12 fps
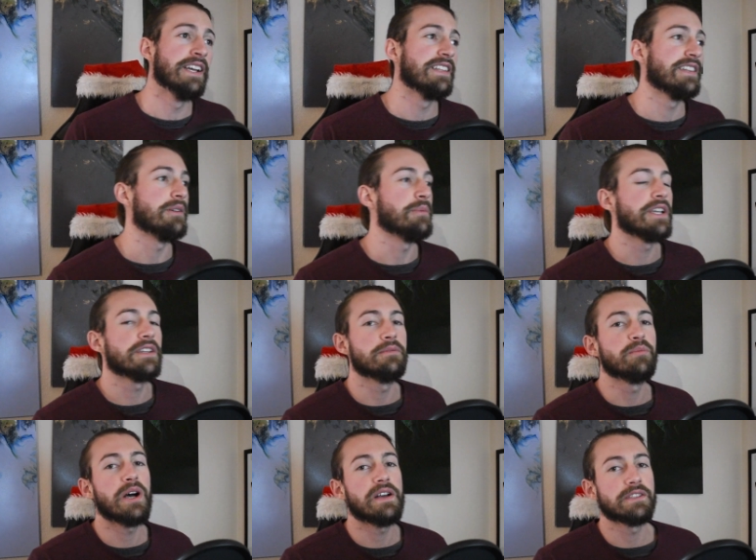that make it
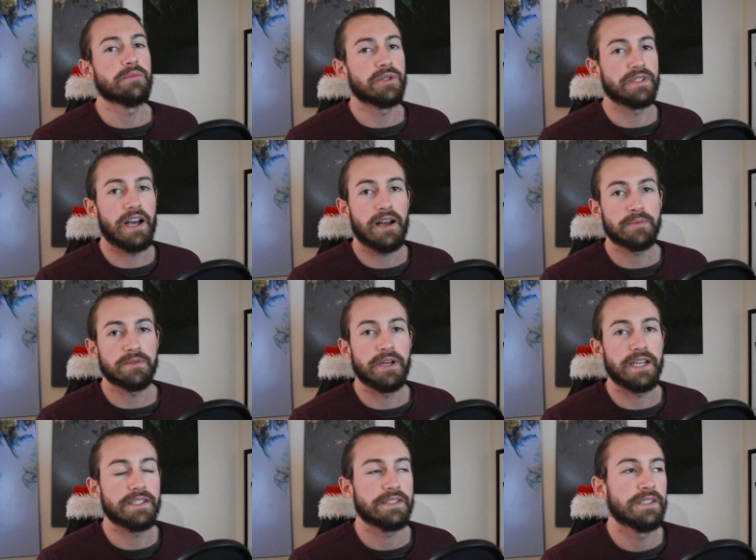impossible to
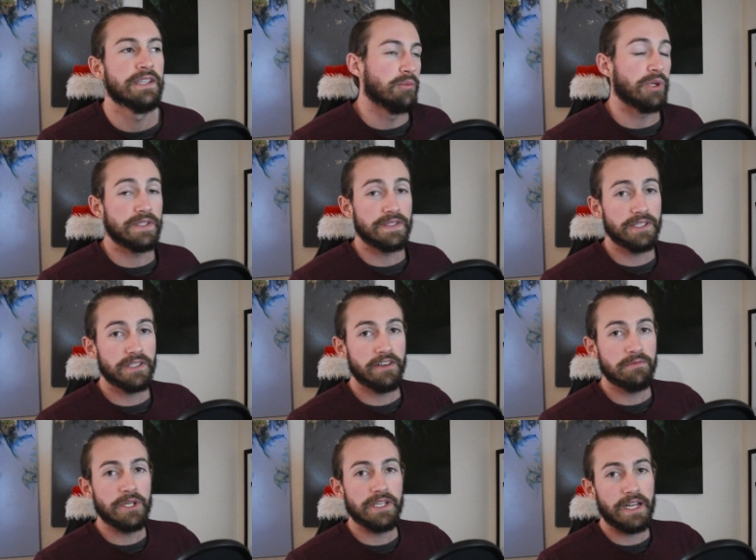optimize, but it did give
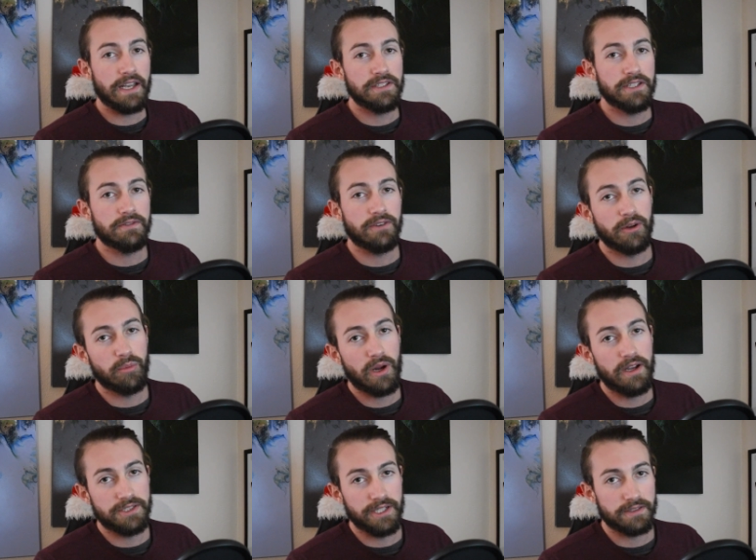me an idea for a
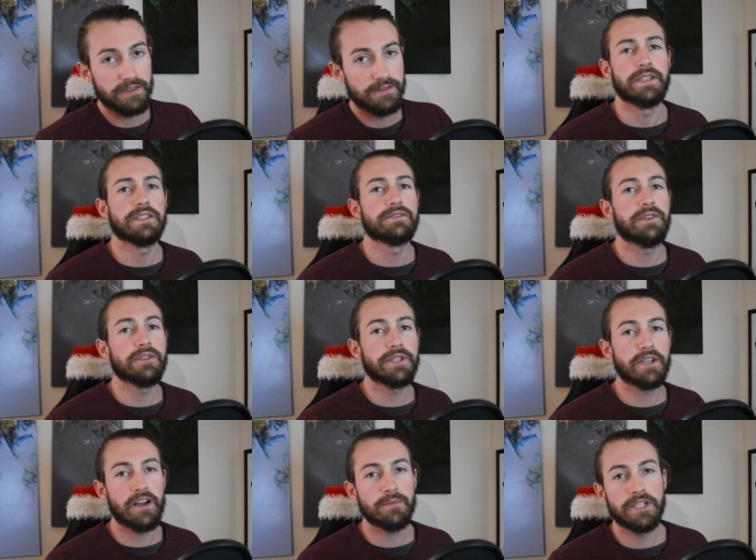project. It's fairly
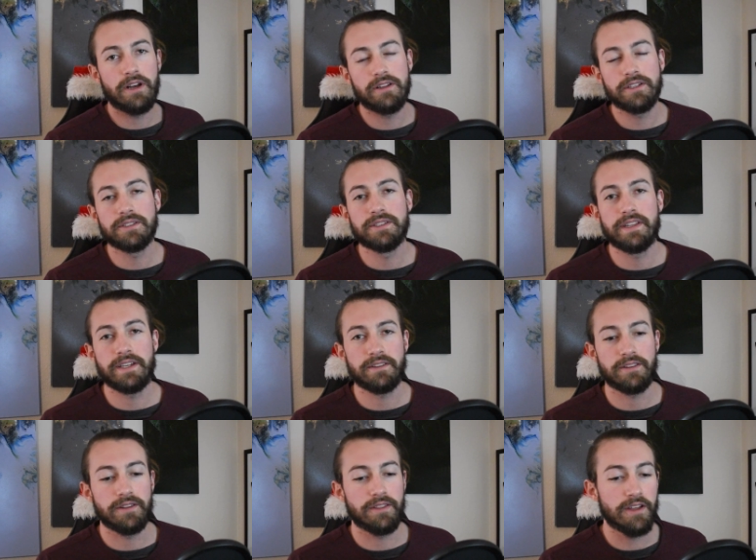common knowledge
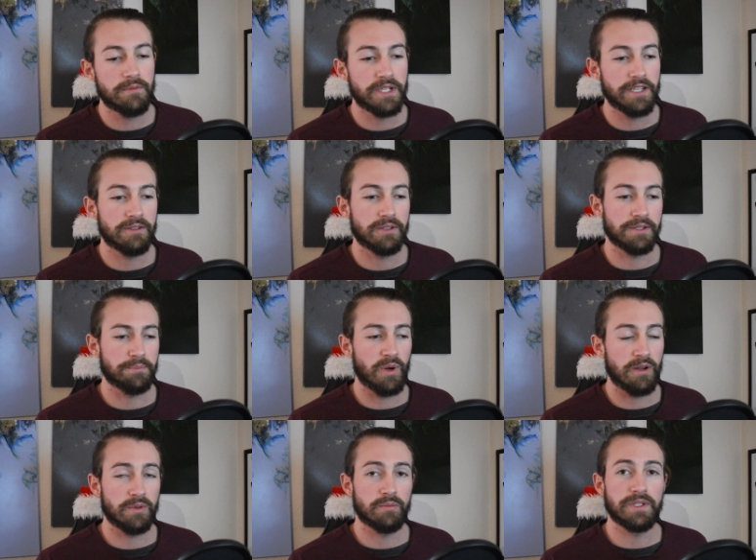that the thumbnail is
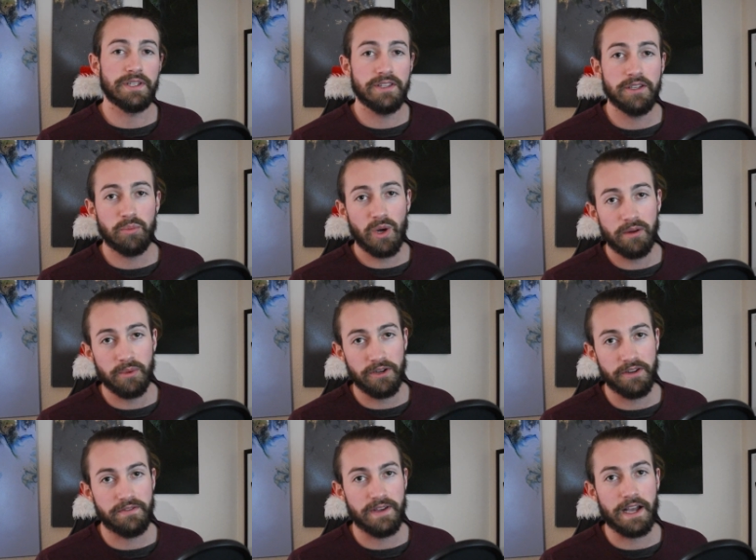probably the
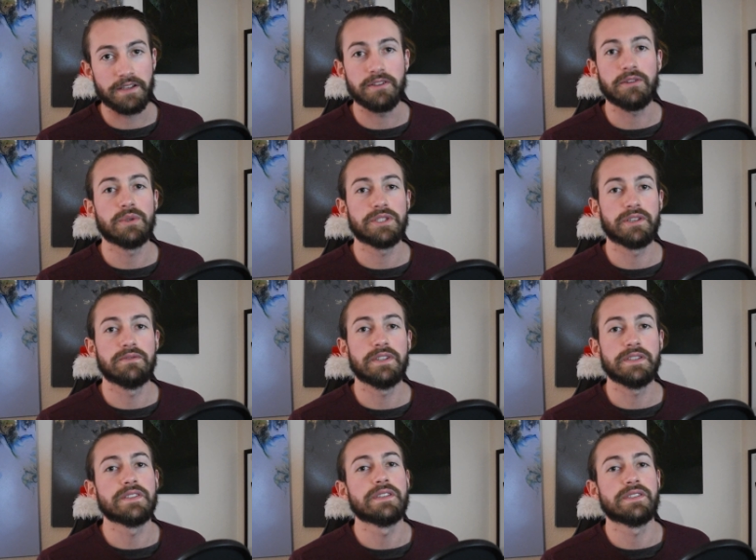primary factor which
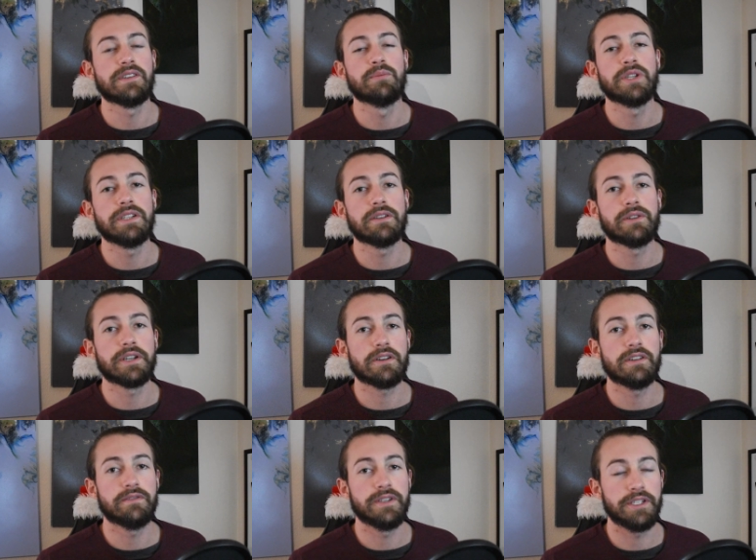convinces somebody to click
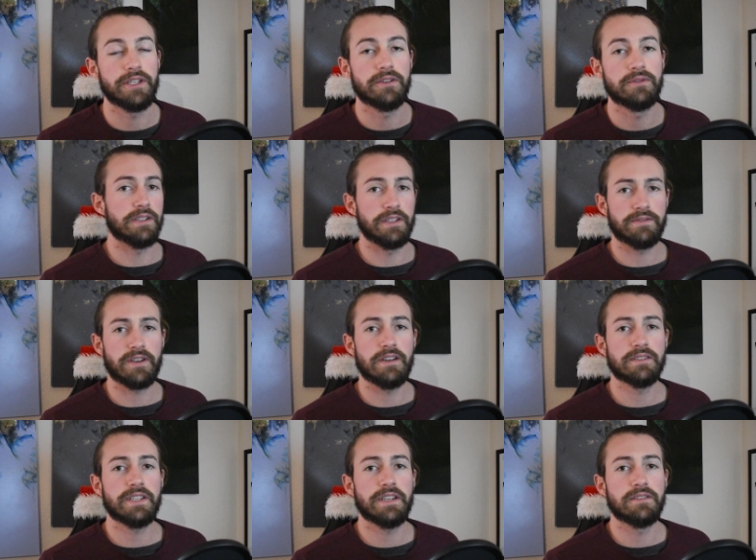on a video. If
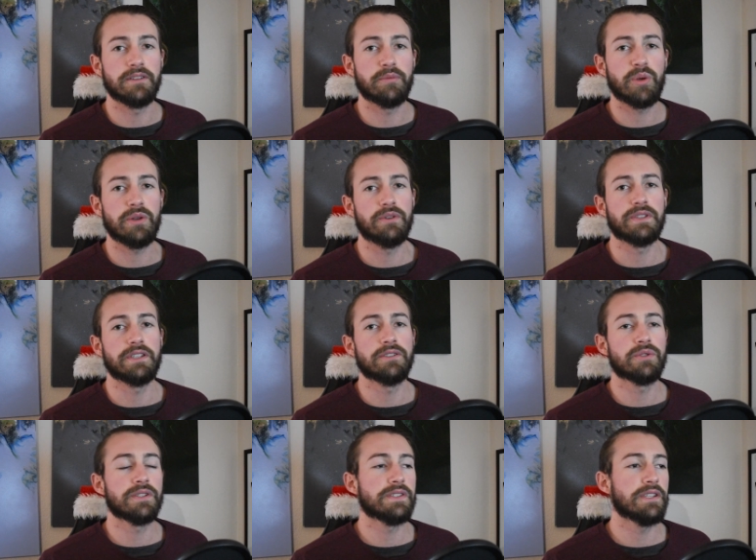content appears
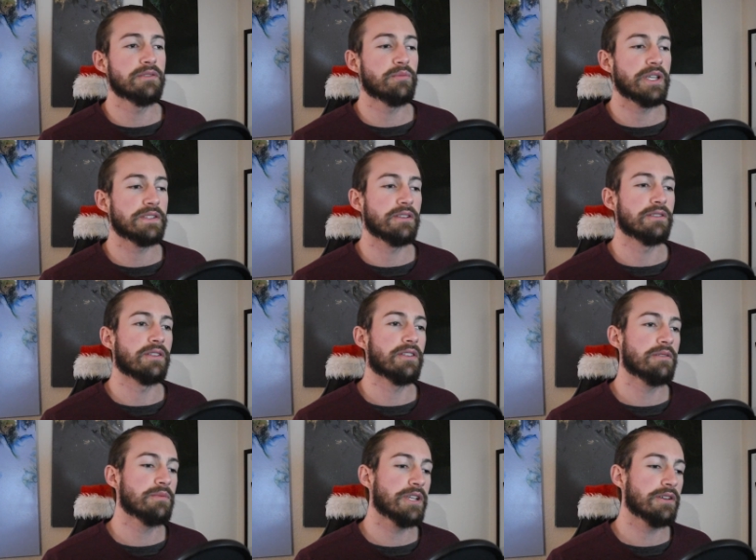interesting based on the
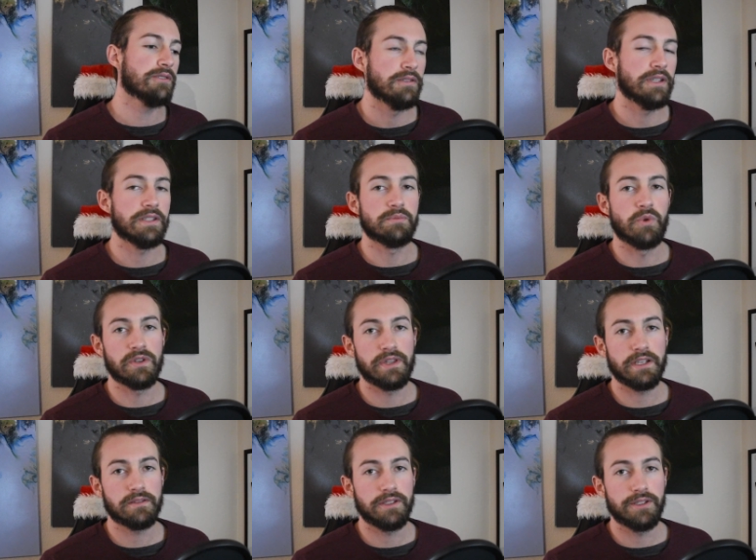thumbnail, it's more
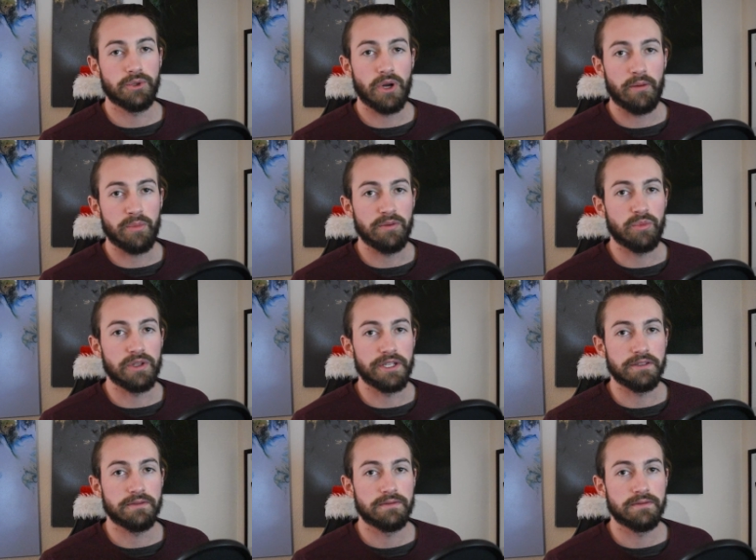likely to draw people in.